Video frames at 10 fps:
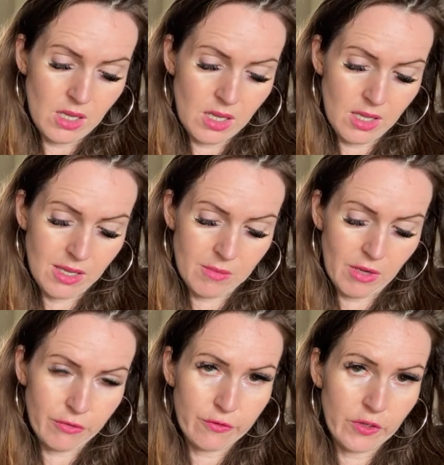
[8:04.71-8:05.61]

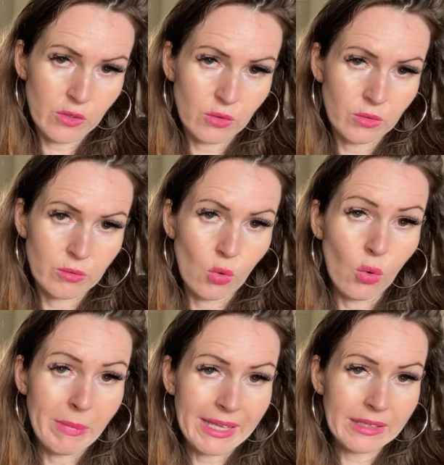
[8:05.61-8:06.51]
I feel more
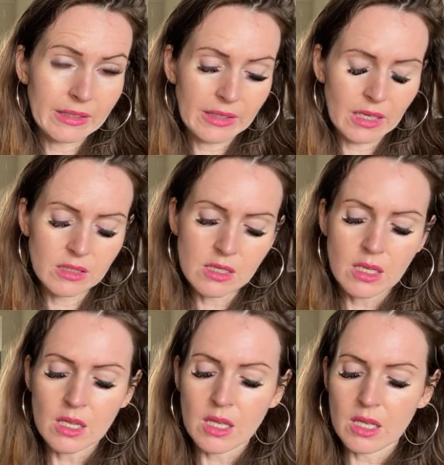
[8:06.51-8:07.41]
me again.
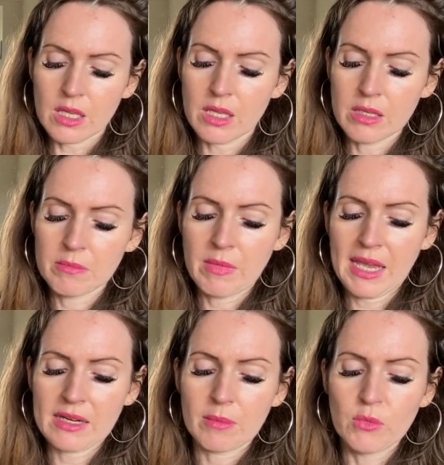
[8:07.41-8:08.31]
And
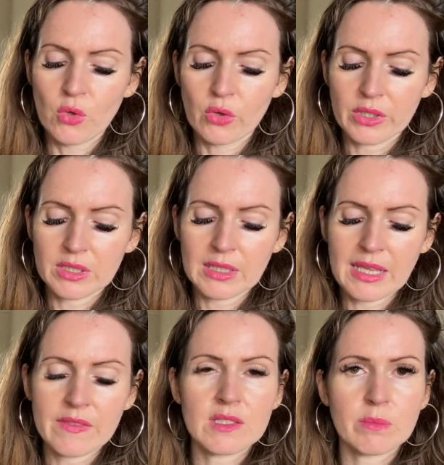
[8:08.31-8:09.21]
I'm not going to
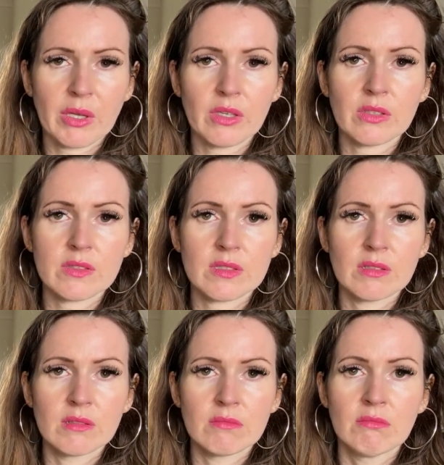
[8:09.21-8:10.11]
let this
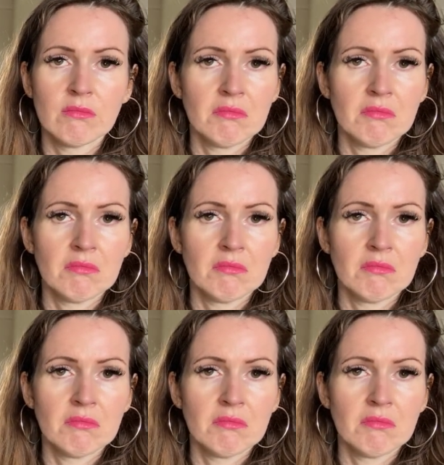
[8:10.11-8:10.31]
person